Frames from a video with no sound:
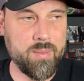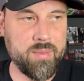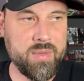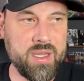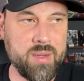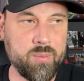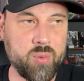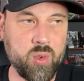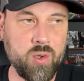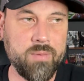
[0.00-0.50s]

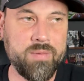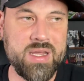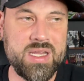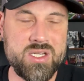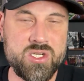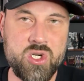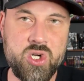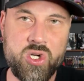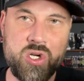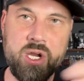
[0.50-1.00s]
improve
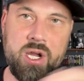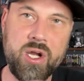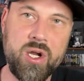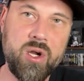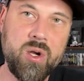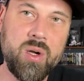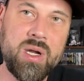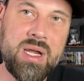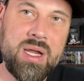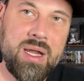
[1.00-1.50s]
his
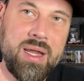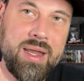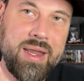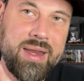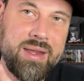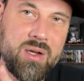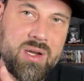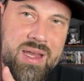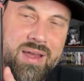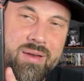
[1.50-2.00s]
show.
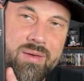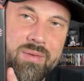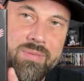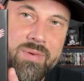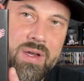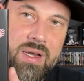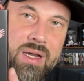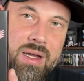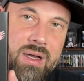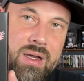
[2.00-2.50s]
And you have
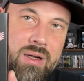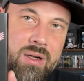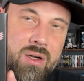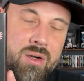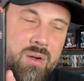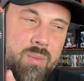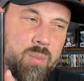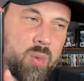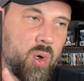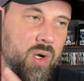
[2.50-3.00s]

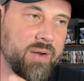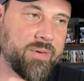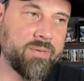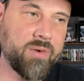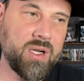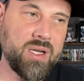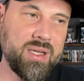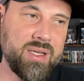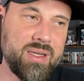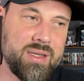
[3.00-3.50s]
her
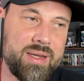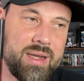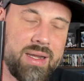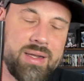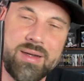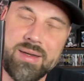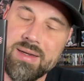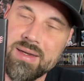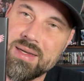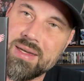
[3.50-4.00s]
boyfriend
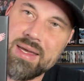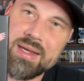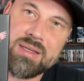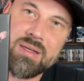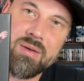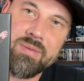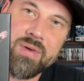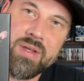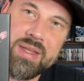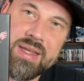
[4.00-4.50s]
and a
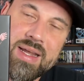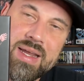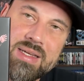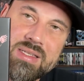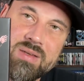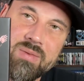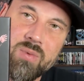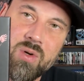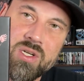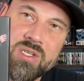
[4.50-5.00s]
detective on the
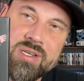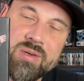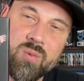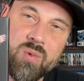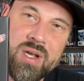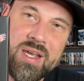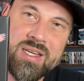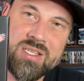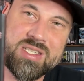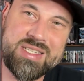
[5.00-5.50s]
case of where she
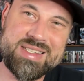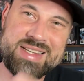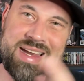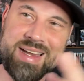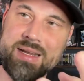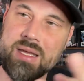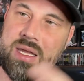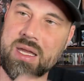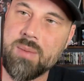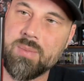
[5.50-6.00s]
went. She's
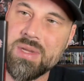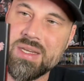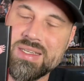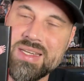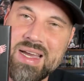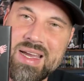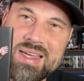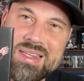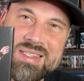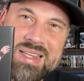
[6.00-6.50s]
kind of
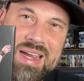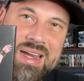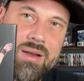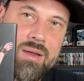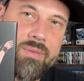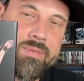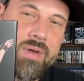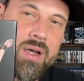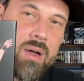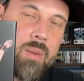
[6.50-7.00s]
hypnotized, kind
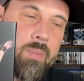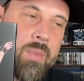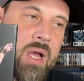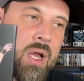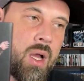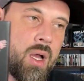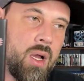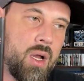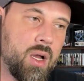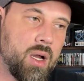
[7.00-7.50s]
of
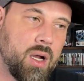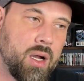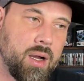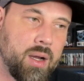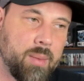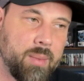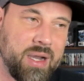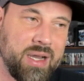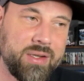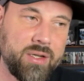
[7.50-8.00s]

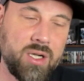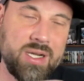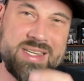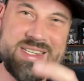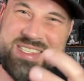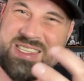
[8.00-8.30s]
under his